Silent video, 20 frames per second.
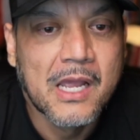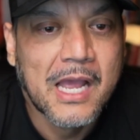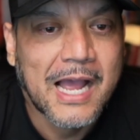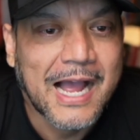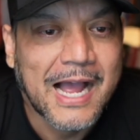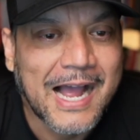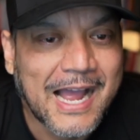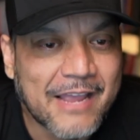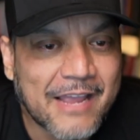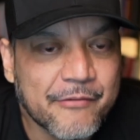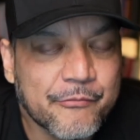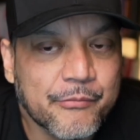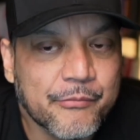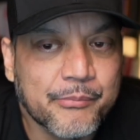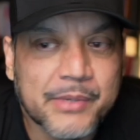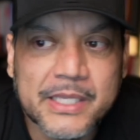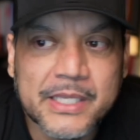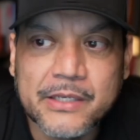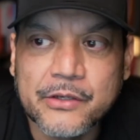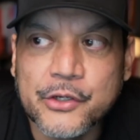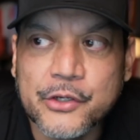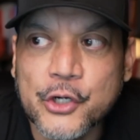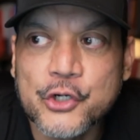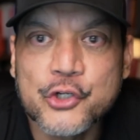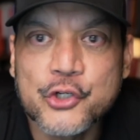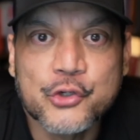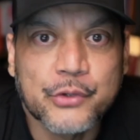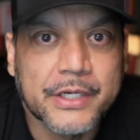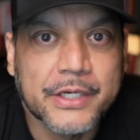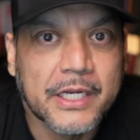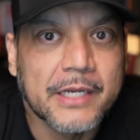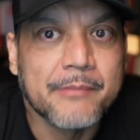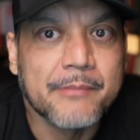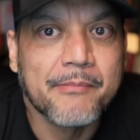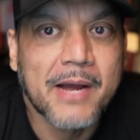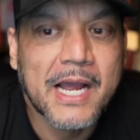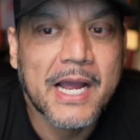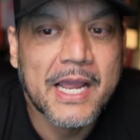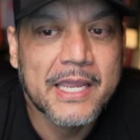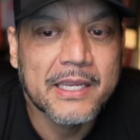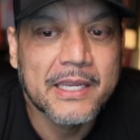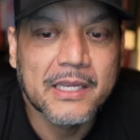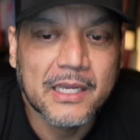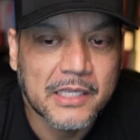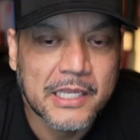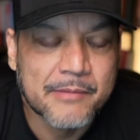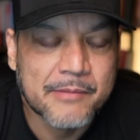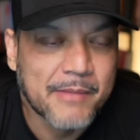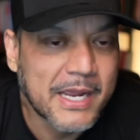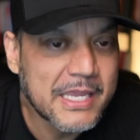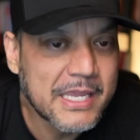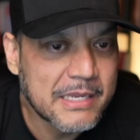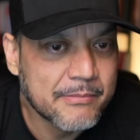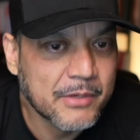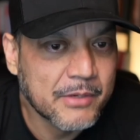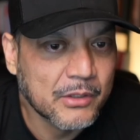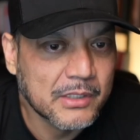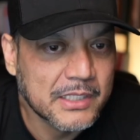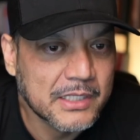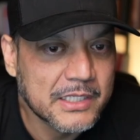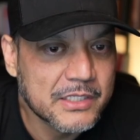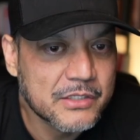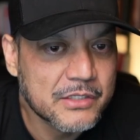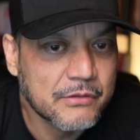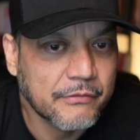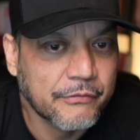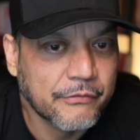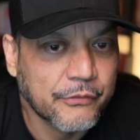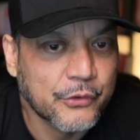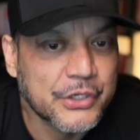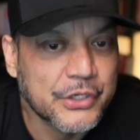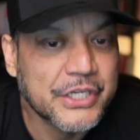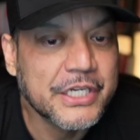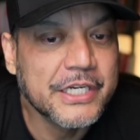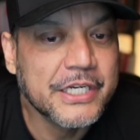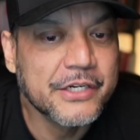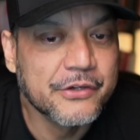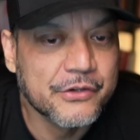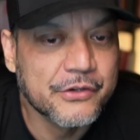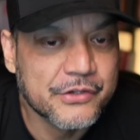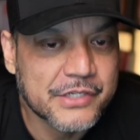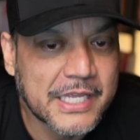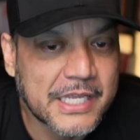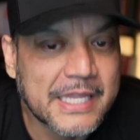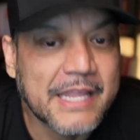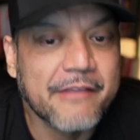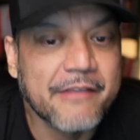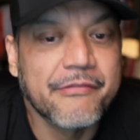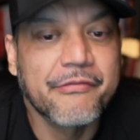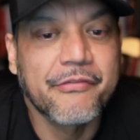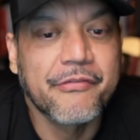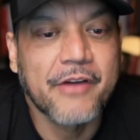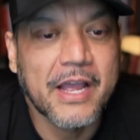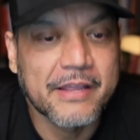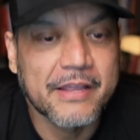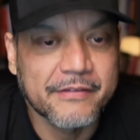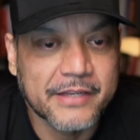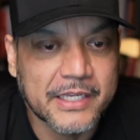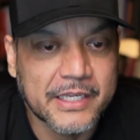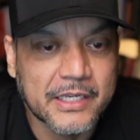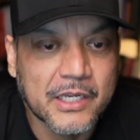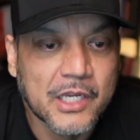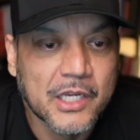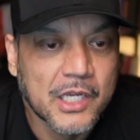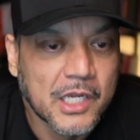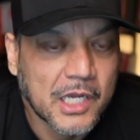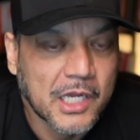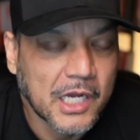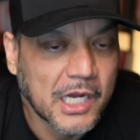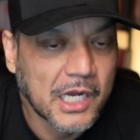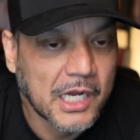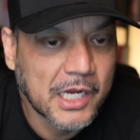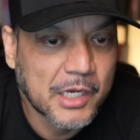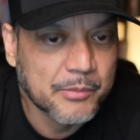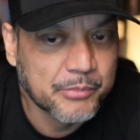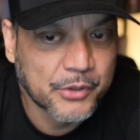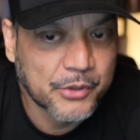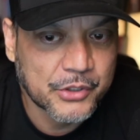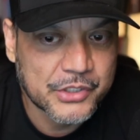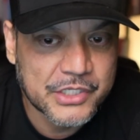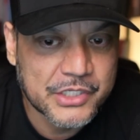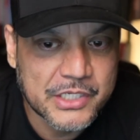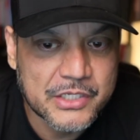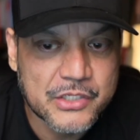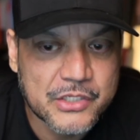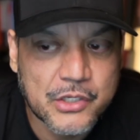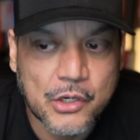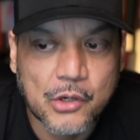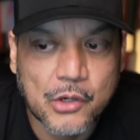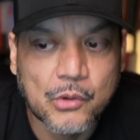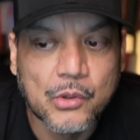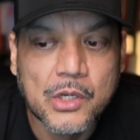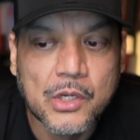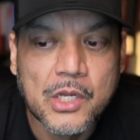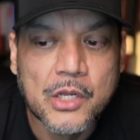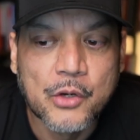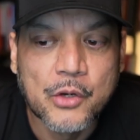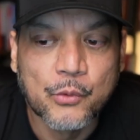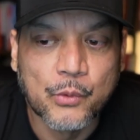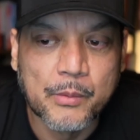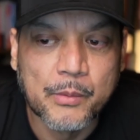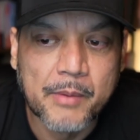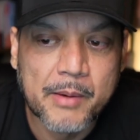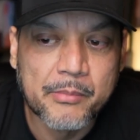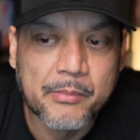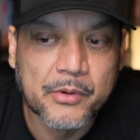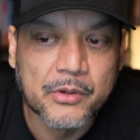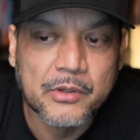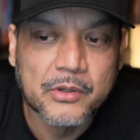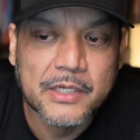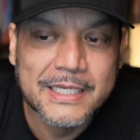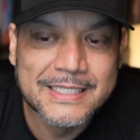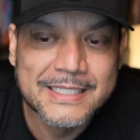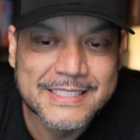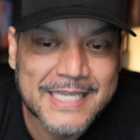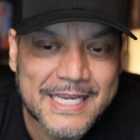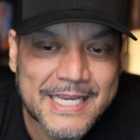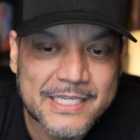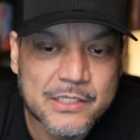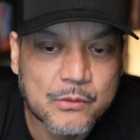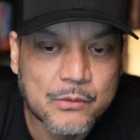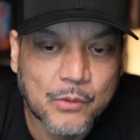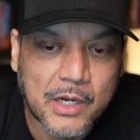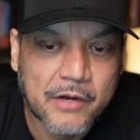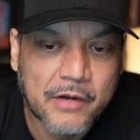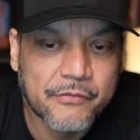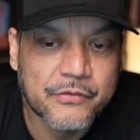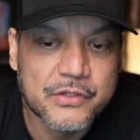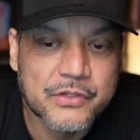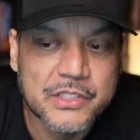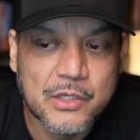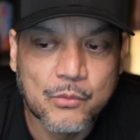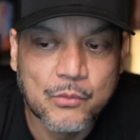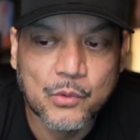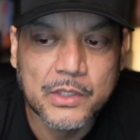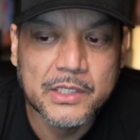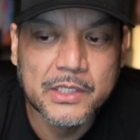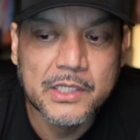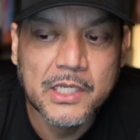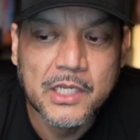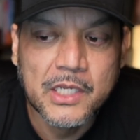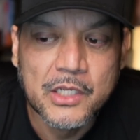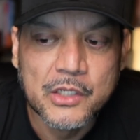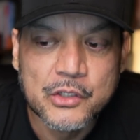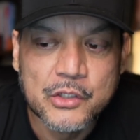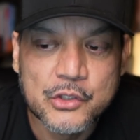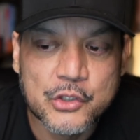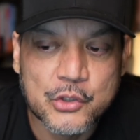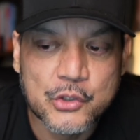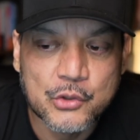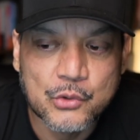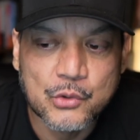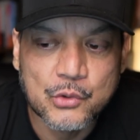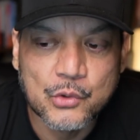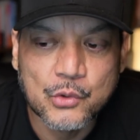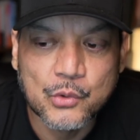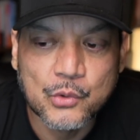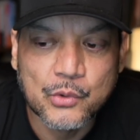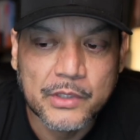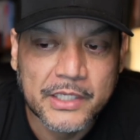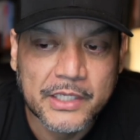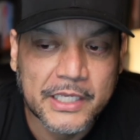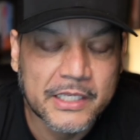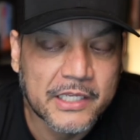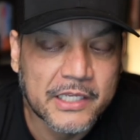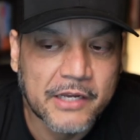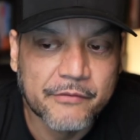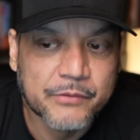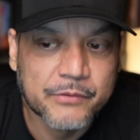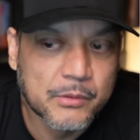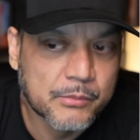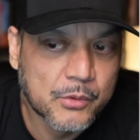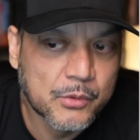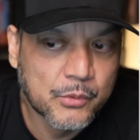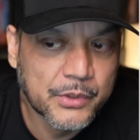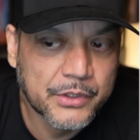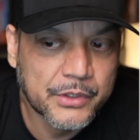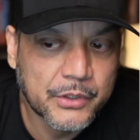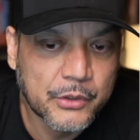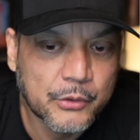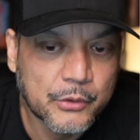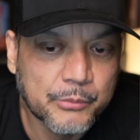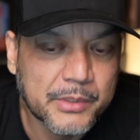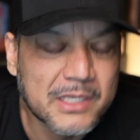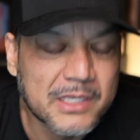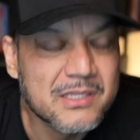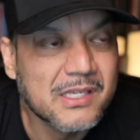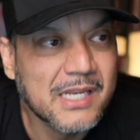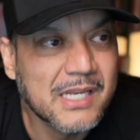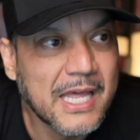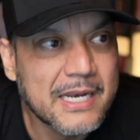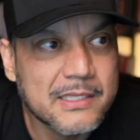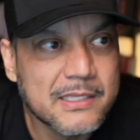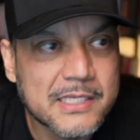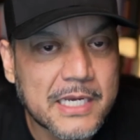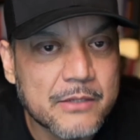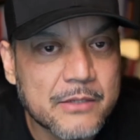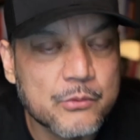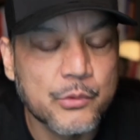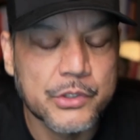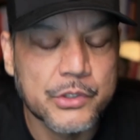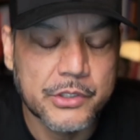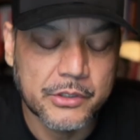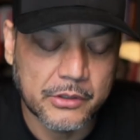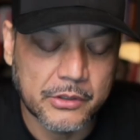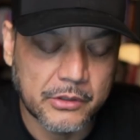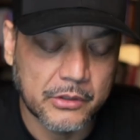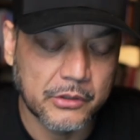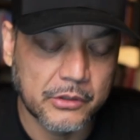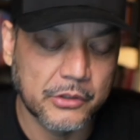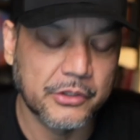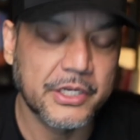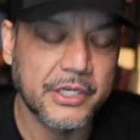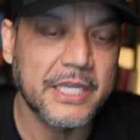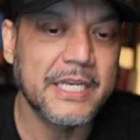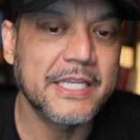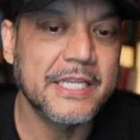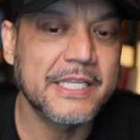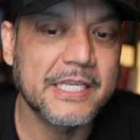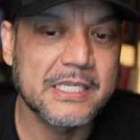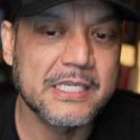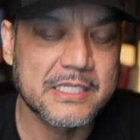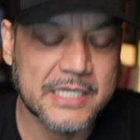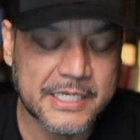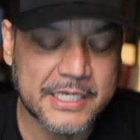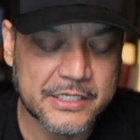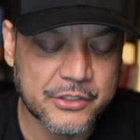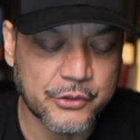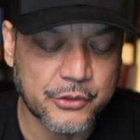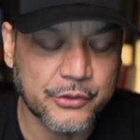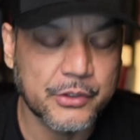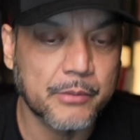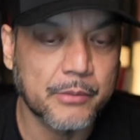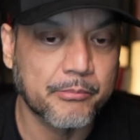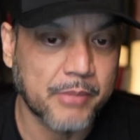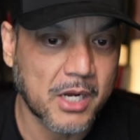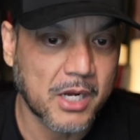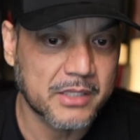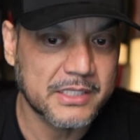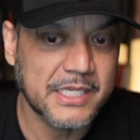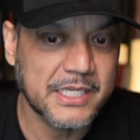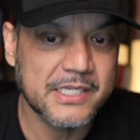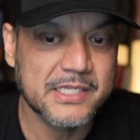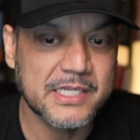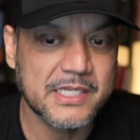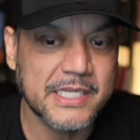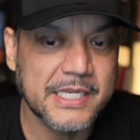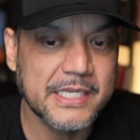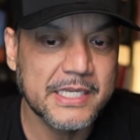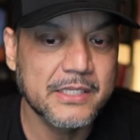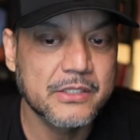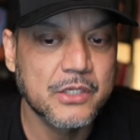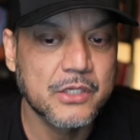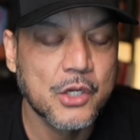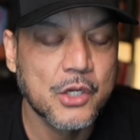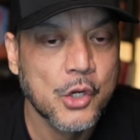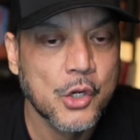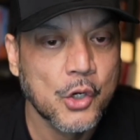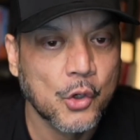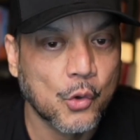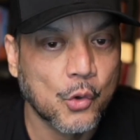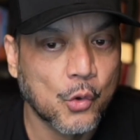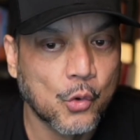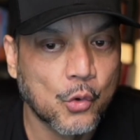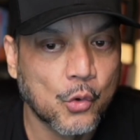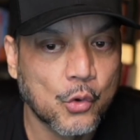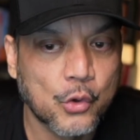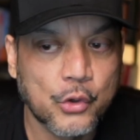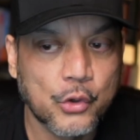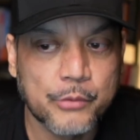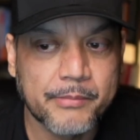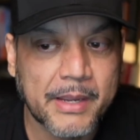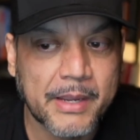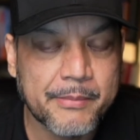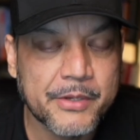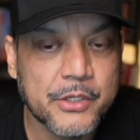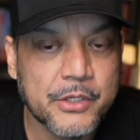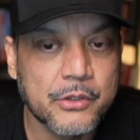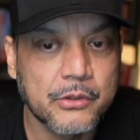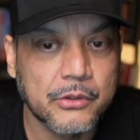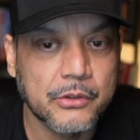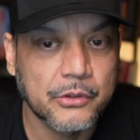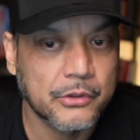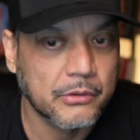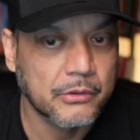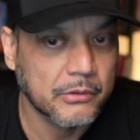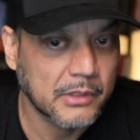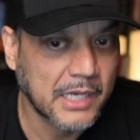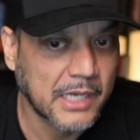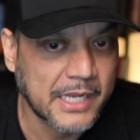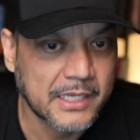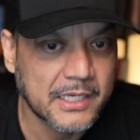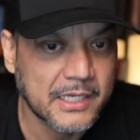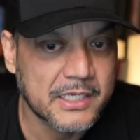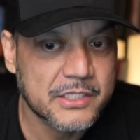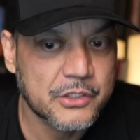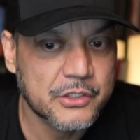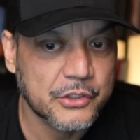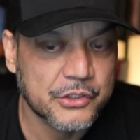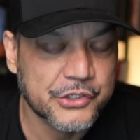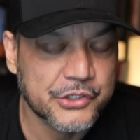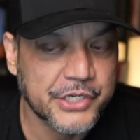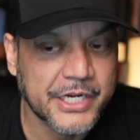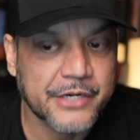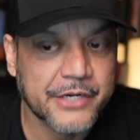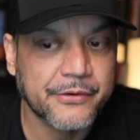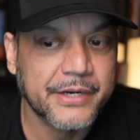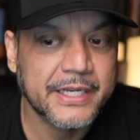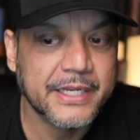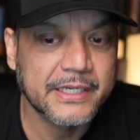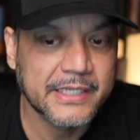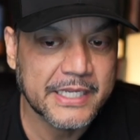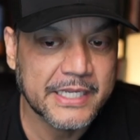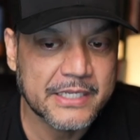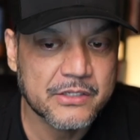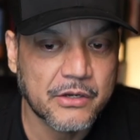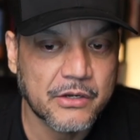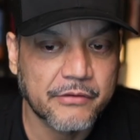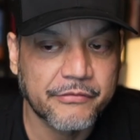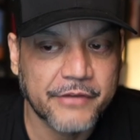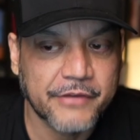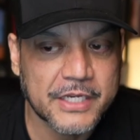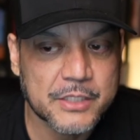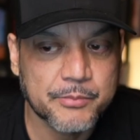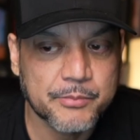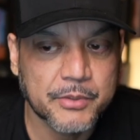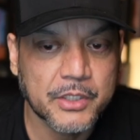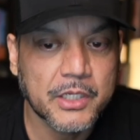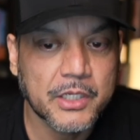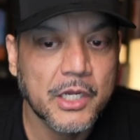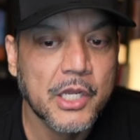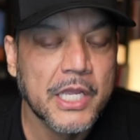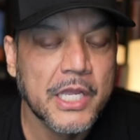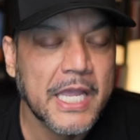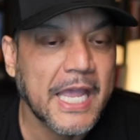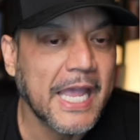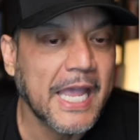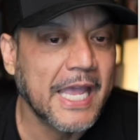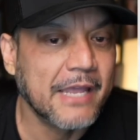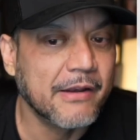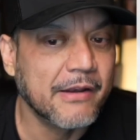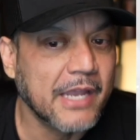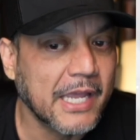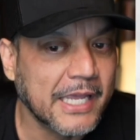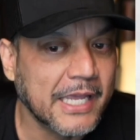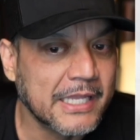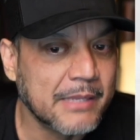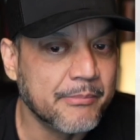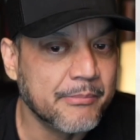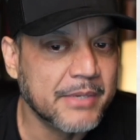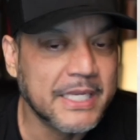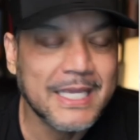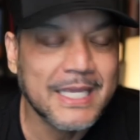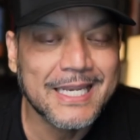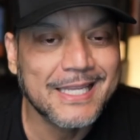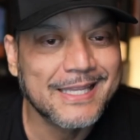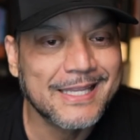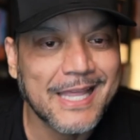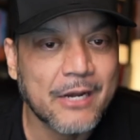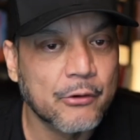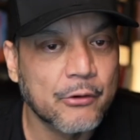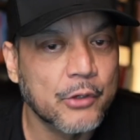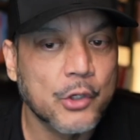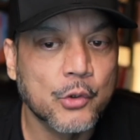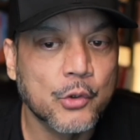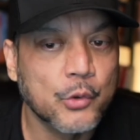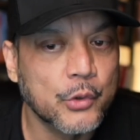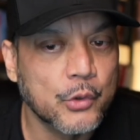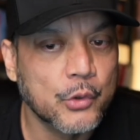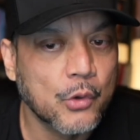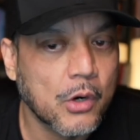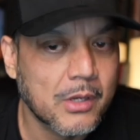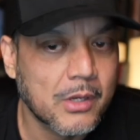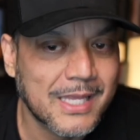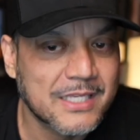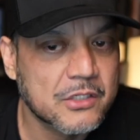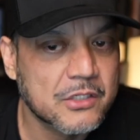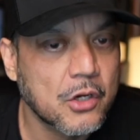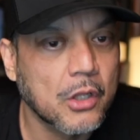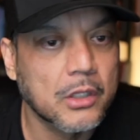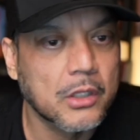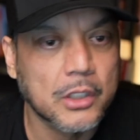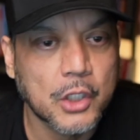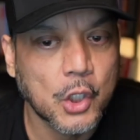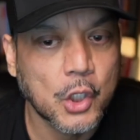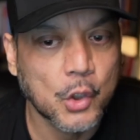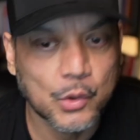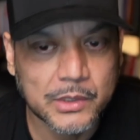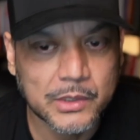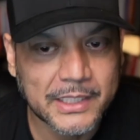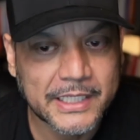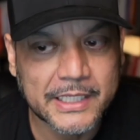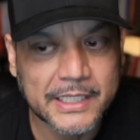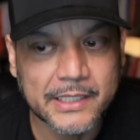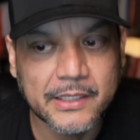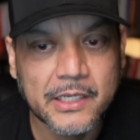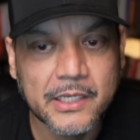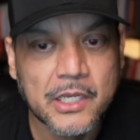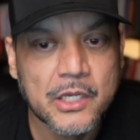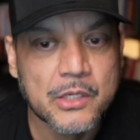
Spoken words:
I've been nurturing in my email list for years, and they finally purchase. So remember, it takes a while for someone to get comfortable with you, because a lot of times when you're getting these leads, you either bought these leads, or maybe you like us, you're generating leads on Facebook, and in the beginning they don't know who you are. That's called a cold lead.